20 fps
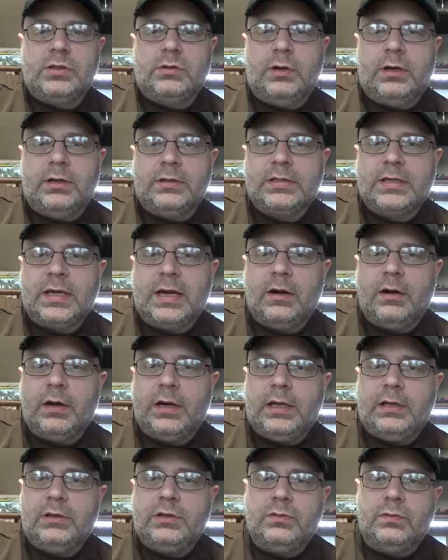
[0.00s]
3 on
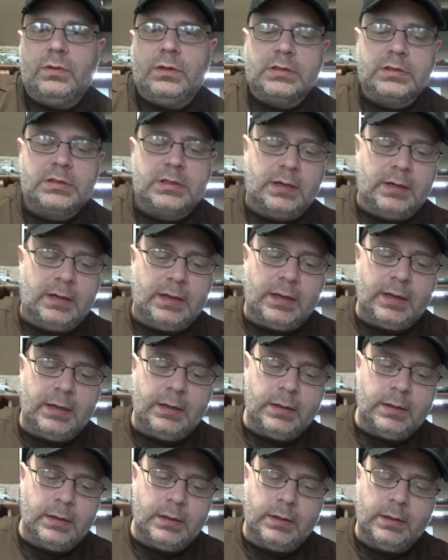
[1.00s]
Saturday, 2 on
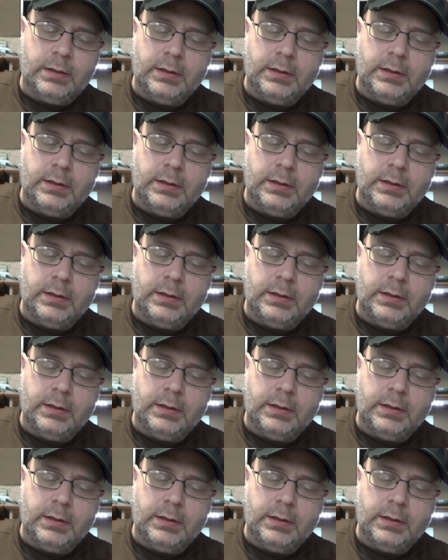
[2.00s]
Sunday.